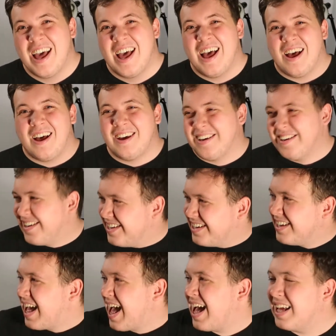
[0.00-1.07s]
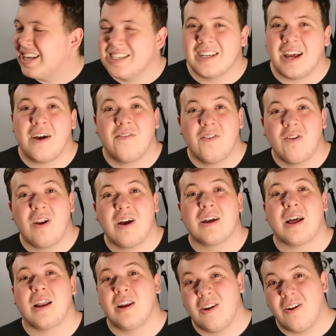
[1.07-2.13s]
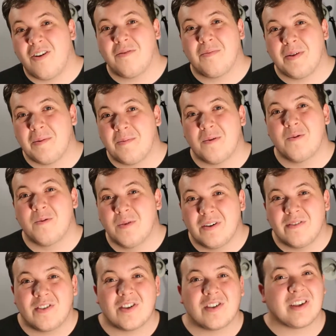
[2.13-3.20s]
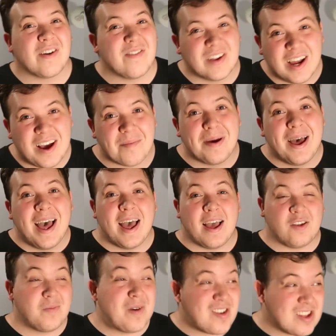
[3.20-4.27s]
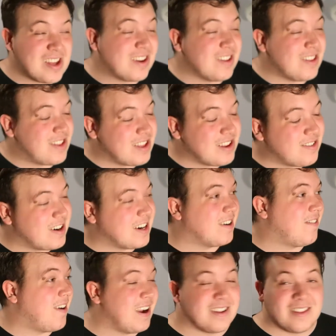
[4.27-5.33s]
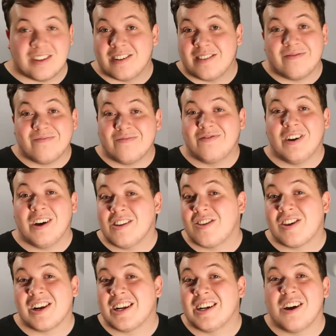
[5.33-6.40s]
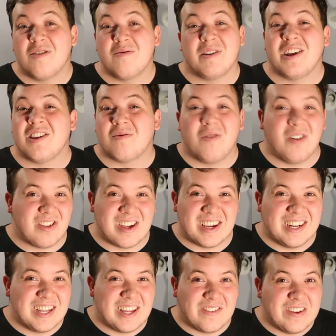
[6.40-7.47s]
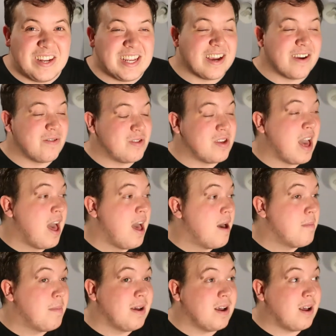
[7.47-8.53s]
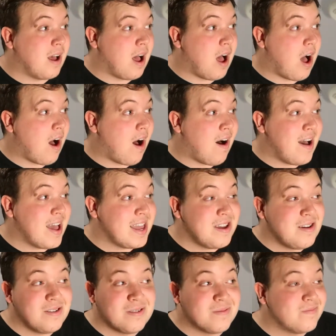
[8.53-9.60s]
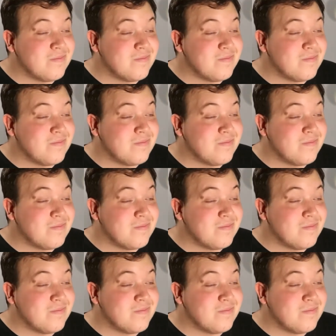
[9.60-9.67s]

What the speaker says: And I feel like a lot of people would have just given up, especially considering the fact that virtually no one is watching these videos. But I